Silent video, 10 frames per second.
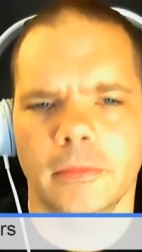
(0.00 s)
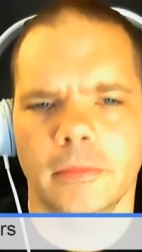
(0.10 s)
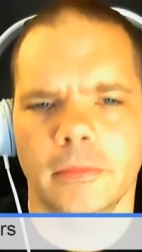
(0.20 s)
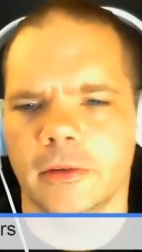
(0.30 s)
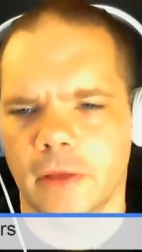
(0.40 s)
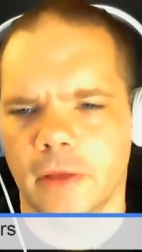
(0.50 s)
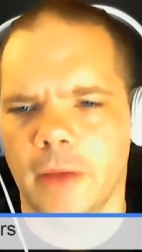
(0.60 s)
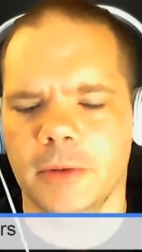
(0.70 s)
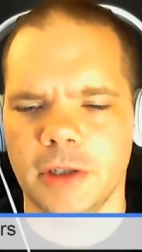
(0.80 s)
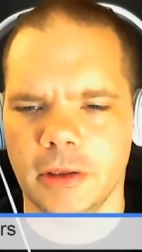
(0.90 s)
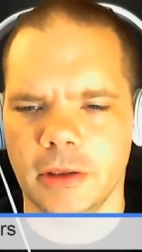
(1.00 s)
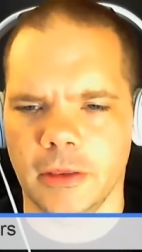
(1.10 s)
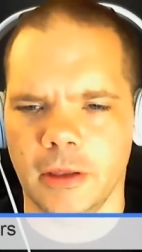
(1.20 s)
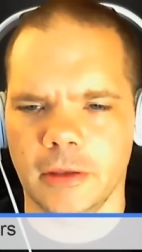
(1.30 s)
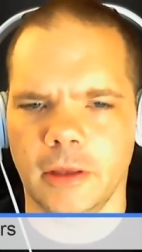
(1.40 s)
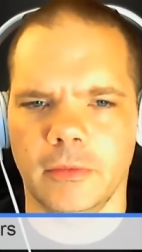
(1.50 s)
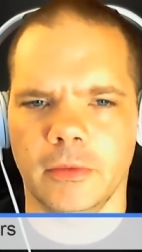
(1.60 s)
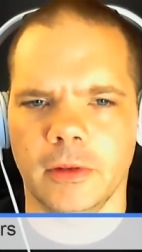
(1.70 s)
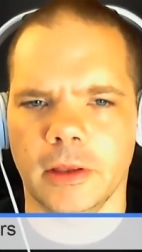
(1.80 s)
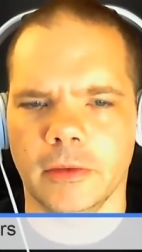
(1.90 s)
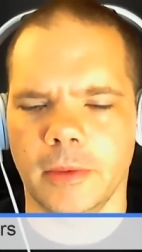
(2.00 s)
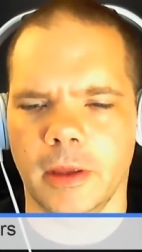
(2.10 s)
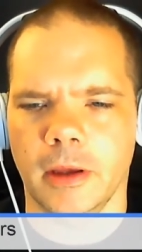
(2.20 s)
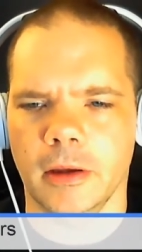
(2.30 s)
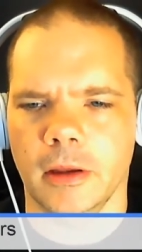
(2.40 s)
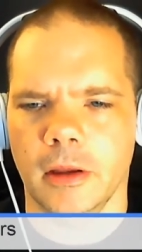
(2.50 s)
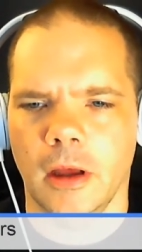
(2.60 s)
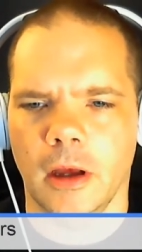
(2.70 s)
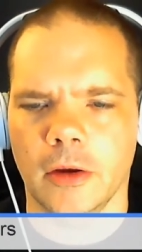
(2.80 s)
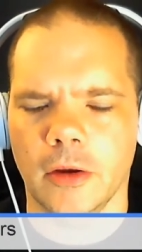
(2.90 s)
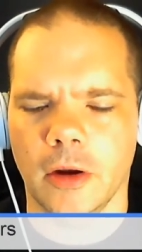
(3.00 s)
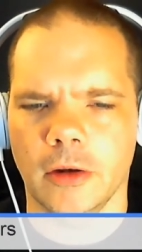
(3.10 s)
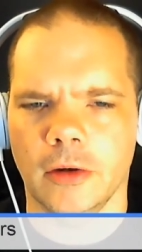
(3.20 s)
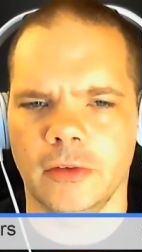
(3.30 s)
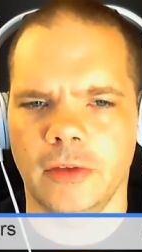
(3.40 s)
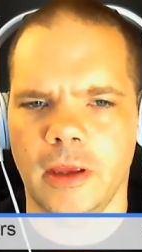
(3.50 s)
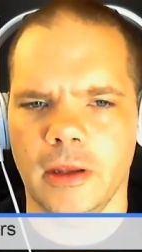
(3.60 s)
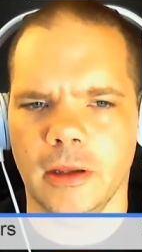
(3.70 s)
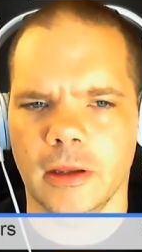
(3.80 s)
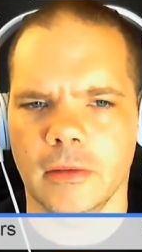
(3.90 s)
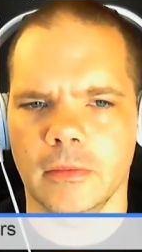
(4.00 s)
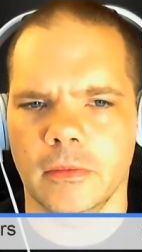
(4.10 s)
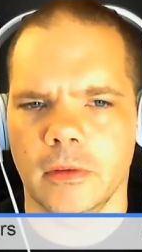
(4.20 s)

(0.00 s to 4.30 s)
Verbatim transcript: Thanks. I appreciate that. That that really gives me a, a good understanding of